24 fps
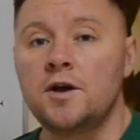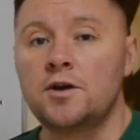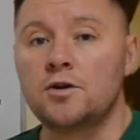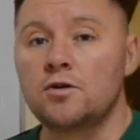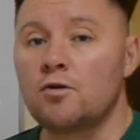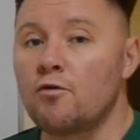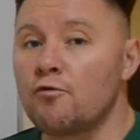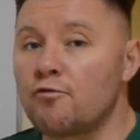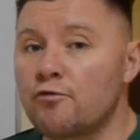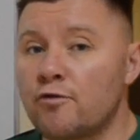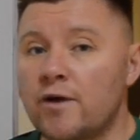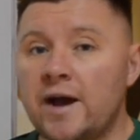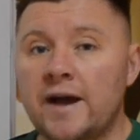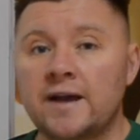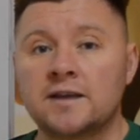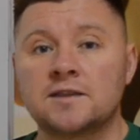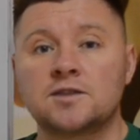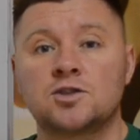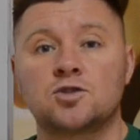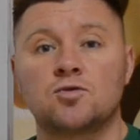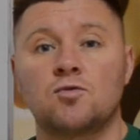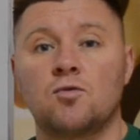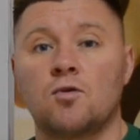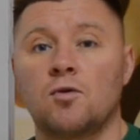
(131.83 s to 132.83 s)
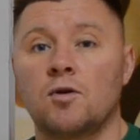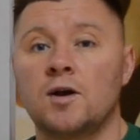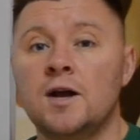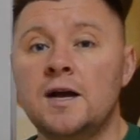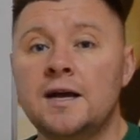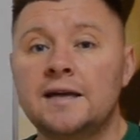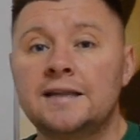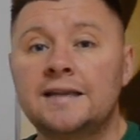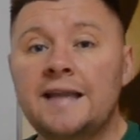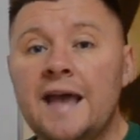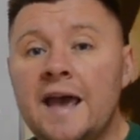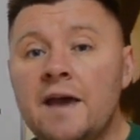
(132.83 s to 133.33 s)
you know, friends or
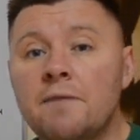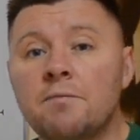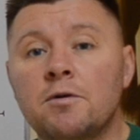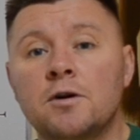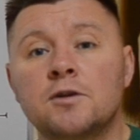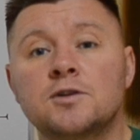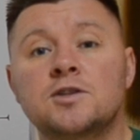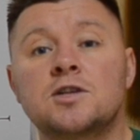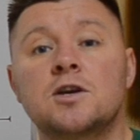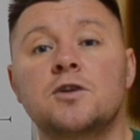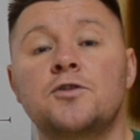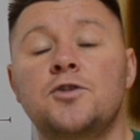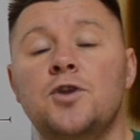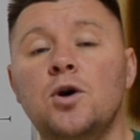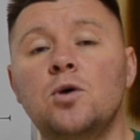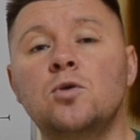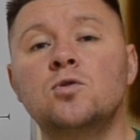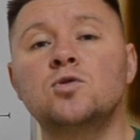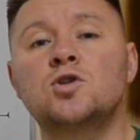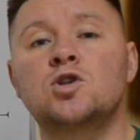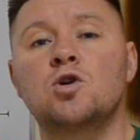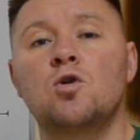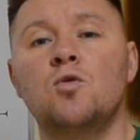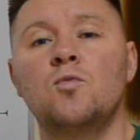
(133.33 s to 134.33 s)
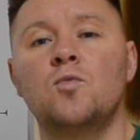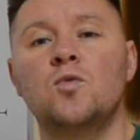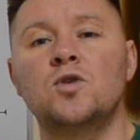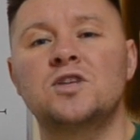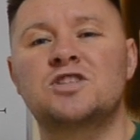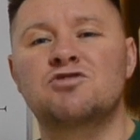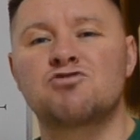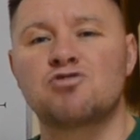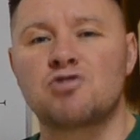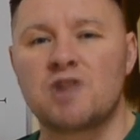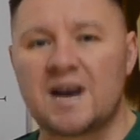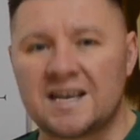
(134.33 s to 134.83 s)
neighbors, those whom
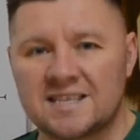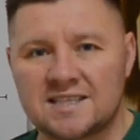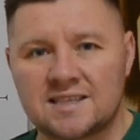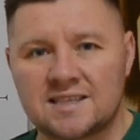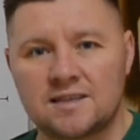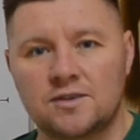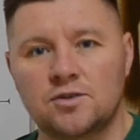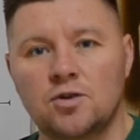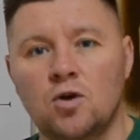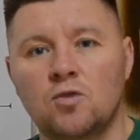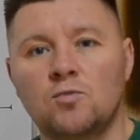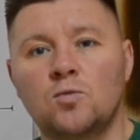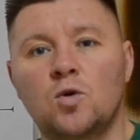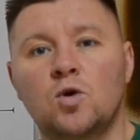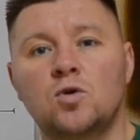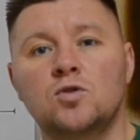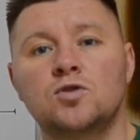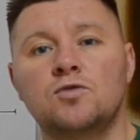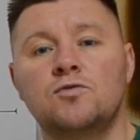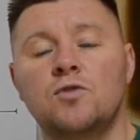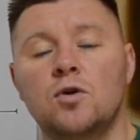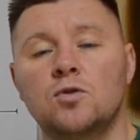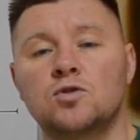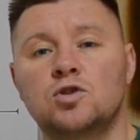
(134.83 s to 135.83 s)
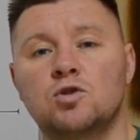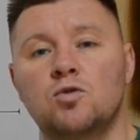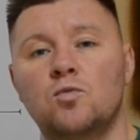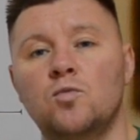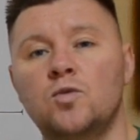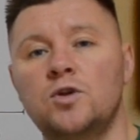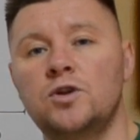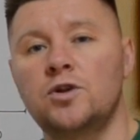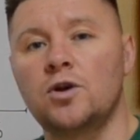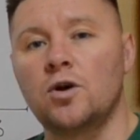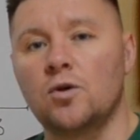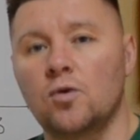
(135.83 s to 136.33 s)
we trusted, those whom
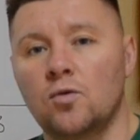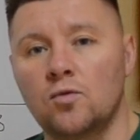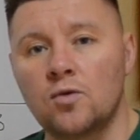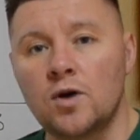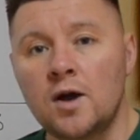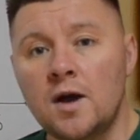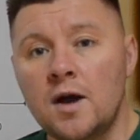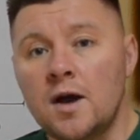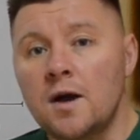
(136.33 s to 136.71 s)
we know.